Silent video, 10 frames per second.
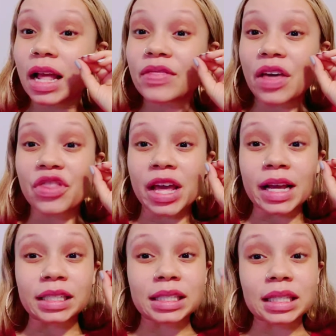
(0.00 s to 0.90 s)
That
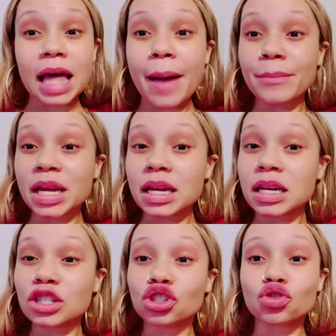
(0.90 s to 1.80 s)
thing slapped
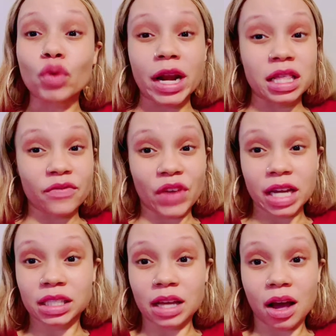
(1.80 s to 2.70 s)
me straight in the
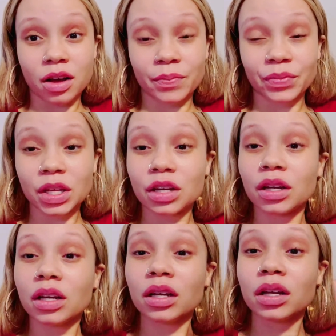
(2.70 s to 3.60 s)
face, y'all.
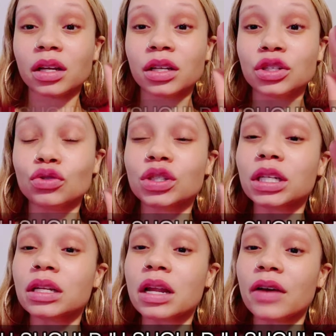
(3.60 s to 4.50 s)
You
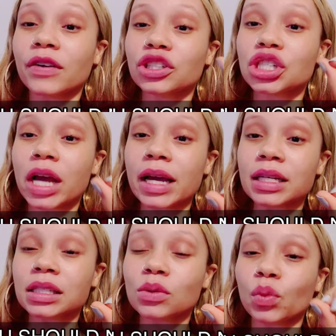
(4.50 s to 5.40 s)
should never
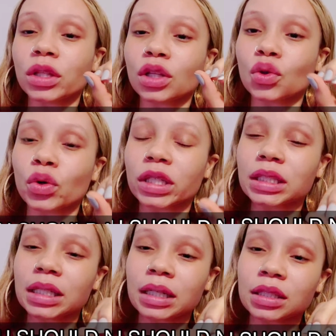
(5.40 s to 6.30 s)
chase what the Lord
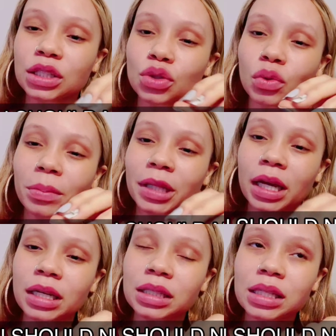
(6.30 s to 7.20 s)
intends to
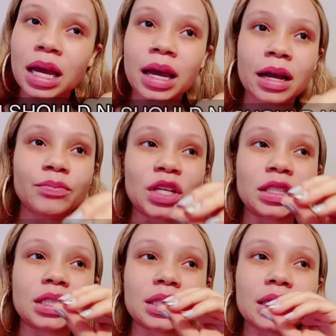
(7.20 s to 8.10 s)
replace
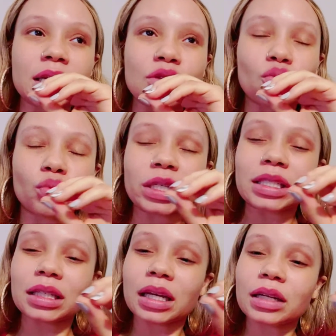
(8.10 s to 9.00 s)
and see the
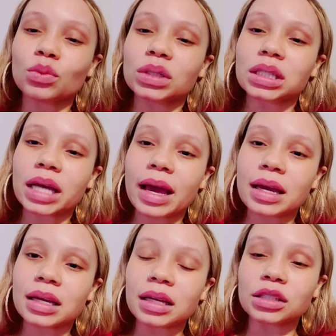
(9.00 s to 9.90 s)
reason that it was
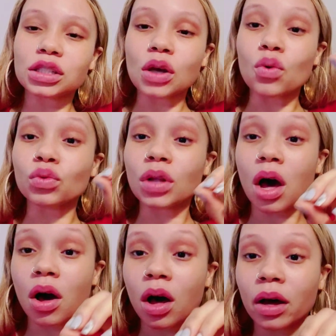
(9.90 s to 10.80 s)
taking so
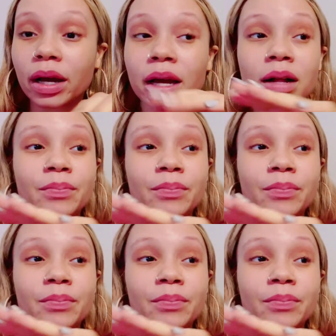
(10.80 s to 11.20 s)
long